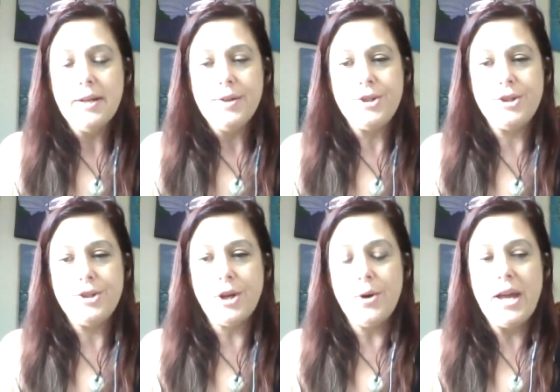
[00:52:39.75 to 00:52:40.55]

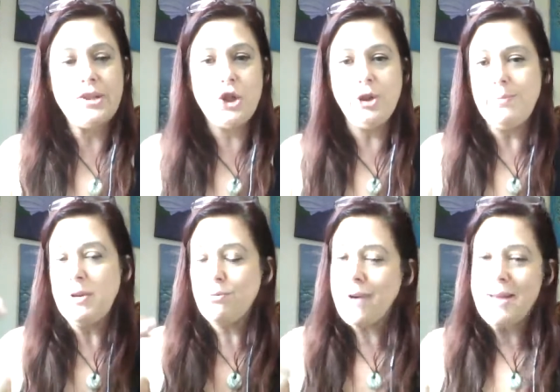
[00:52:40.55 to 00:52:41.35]
So it took me
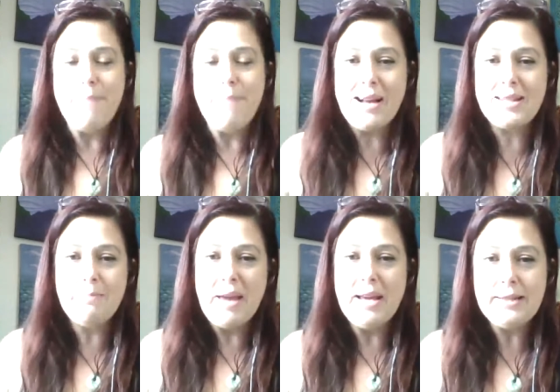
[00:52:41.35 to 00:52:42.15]
right back to
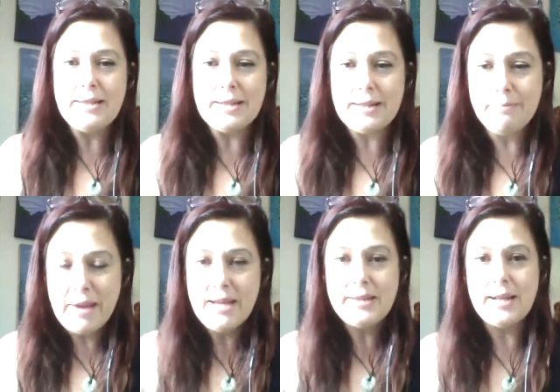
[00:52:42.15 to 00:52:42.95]

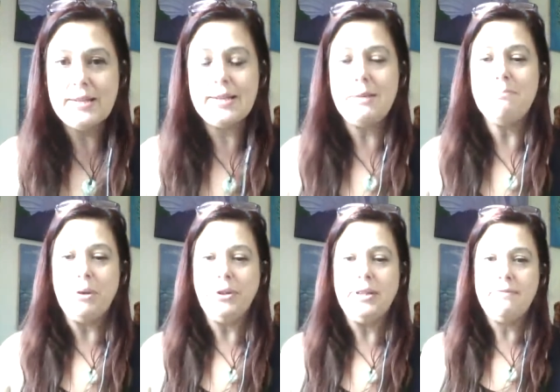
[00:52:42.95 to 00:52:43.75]
basics in
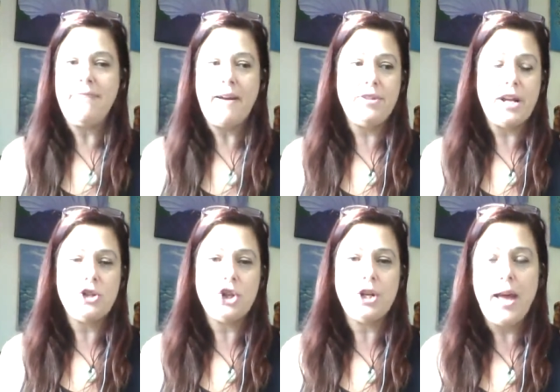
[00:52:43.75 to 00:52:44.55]
building the
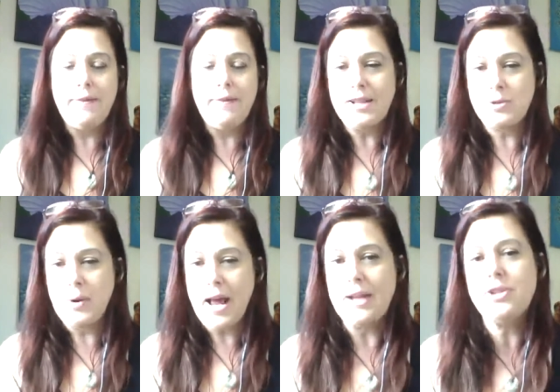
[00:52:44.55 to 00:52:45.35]
foundation. And that's when
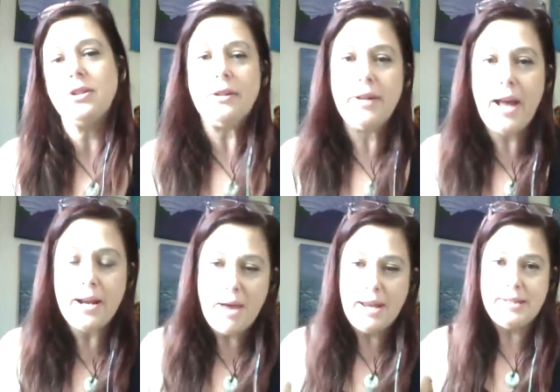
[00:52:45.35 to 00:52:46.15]
I had to learn how to
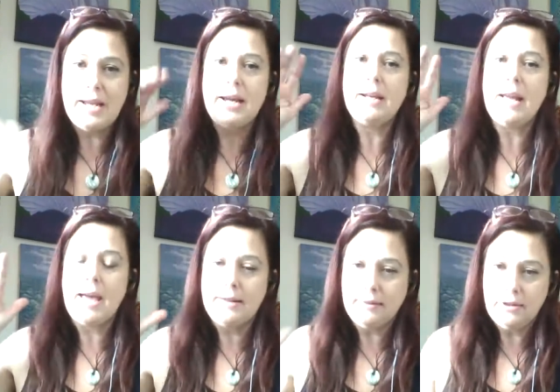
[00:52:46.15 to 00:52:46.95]
meditate
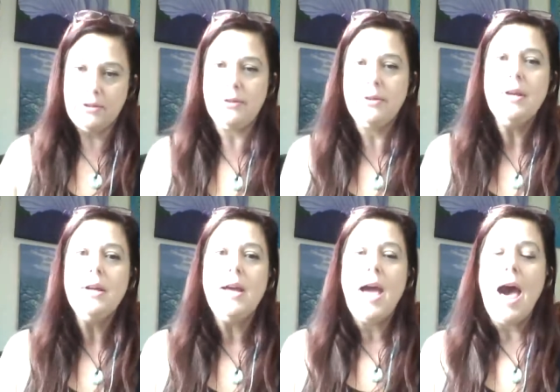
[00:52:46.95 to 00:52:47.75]
and learn
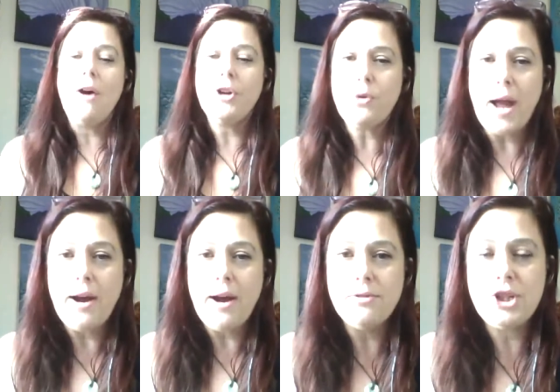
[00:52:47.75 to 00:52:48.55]
how to
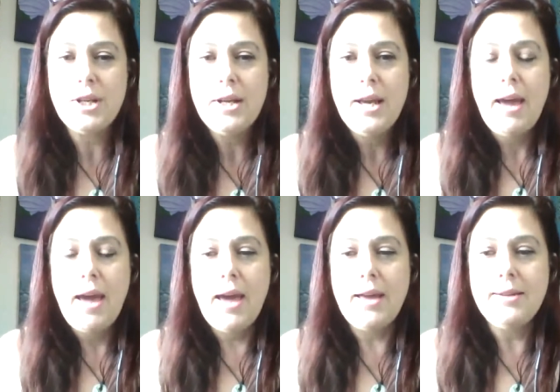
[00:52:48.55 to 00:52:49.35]
ground
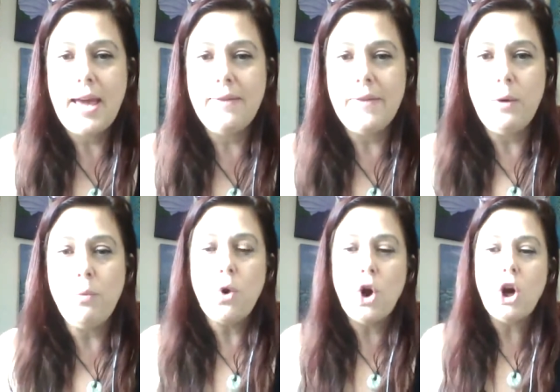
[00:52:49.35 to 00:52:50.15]
and then
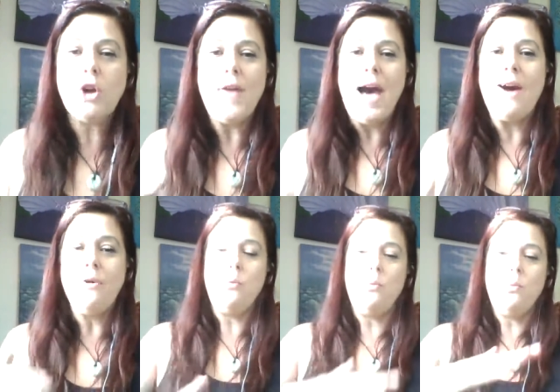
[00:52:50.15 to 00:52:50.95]
work that
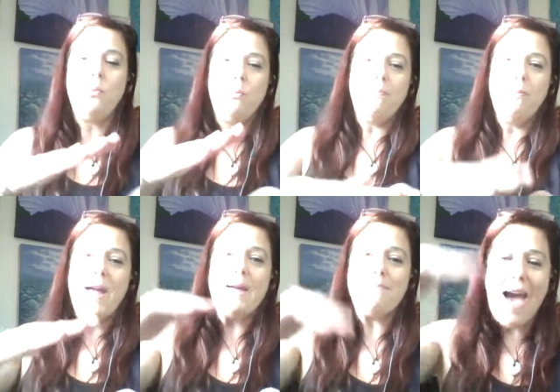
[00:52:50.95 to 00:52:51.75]

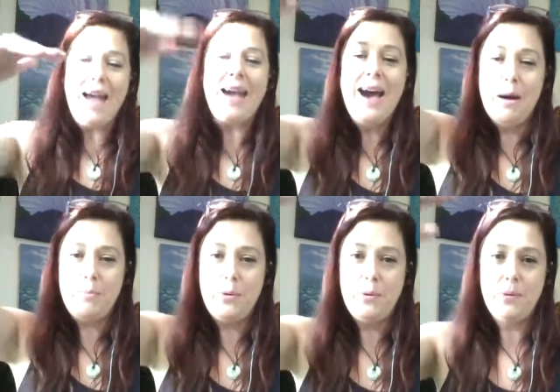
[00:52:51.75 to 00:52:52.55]
way back up,
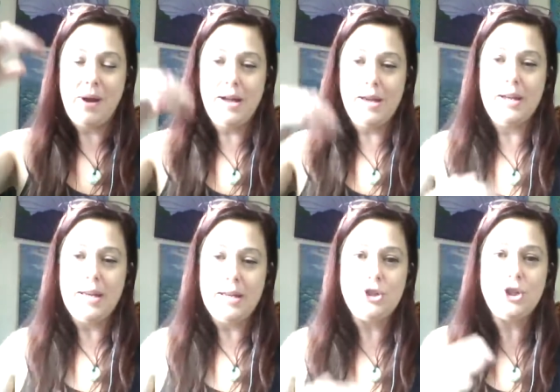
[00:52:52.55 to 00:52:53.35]
right,
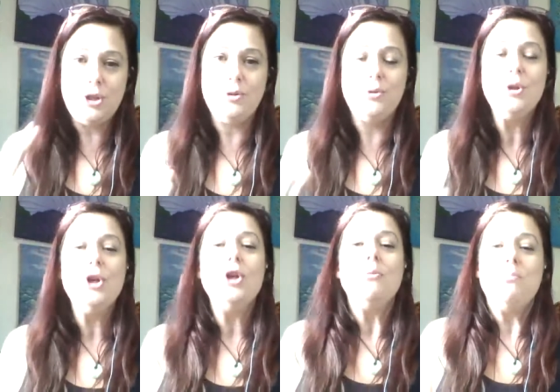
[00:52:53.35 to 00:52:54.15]
into
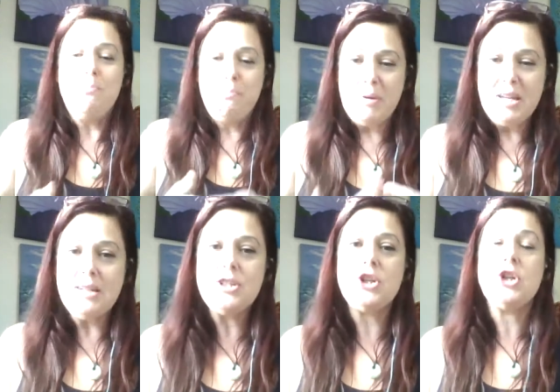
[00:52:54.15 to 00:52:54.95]
being
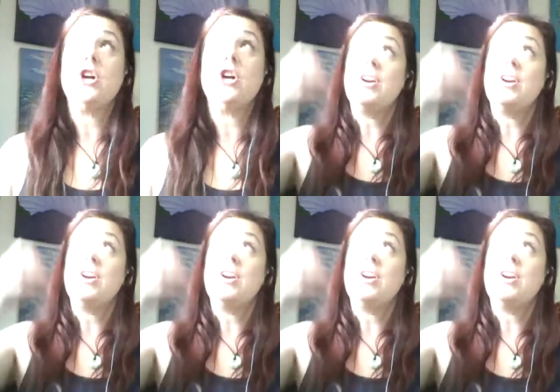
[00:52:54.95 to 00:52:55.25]
secure.